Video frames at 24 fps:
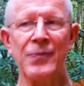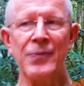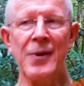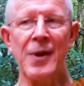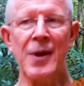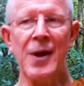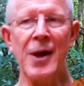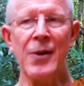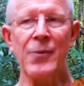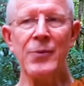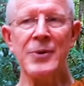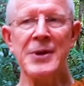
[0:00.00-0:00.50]

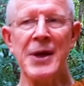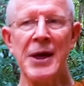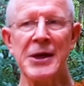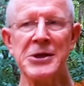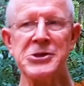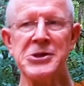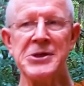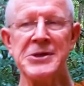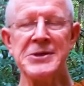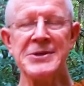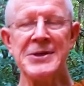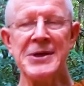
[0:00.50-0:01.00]
I would
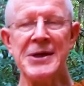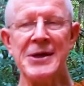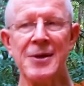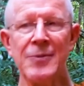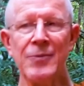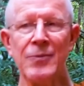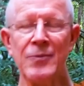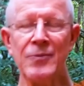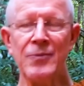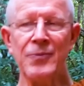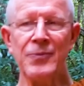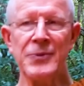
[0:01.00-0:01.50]
actually see
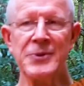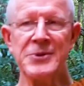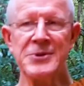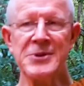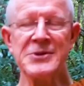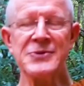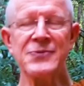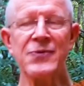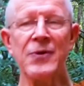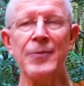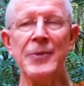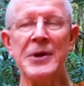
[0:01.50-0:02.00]
them
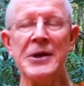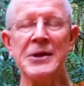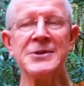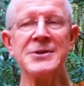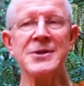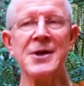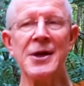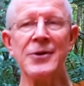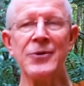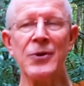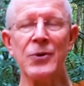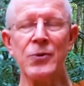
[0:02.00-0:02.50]
just from
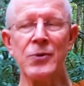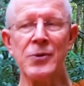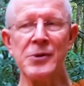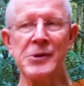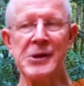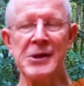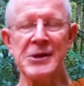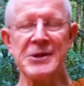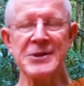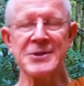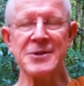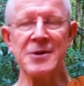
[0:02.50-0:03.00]
inside the kuti
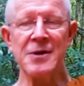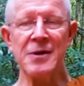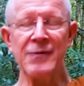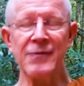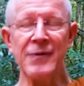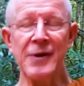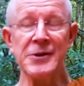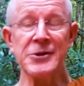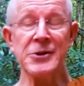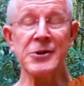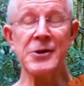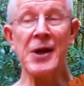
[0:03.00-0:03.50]
itself.
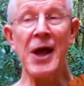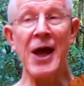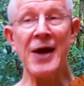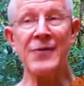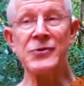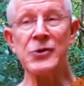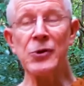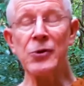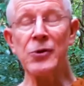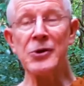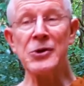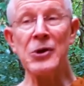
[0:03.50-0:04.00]
I didn't have
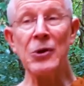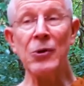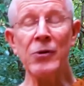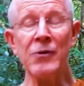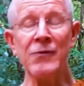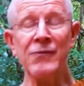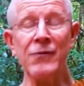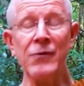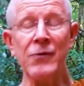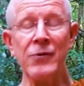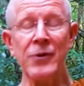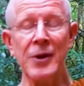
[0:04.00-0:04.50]
to go to look
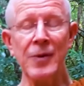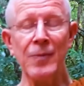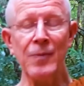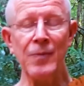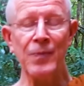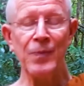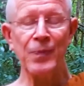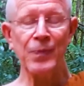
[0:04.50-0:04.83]
for them.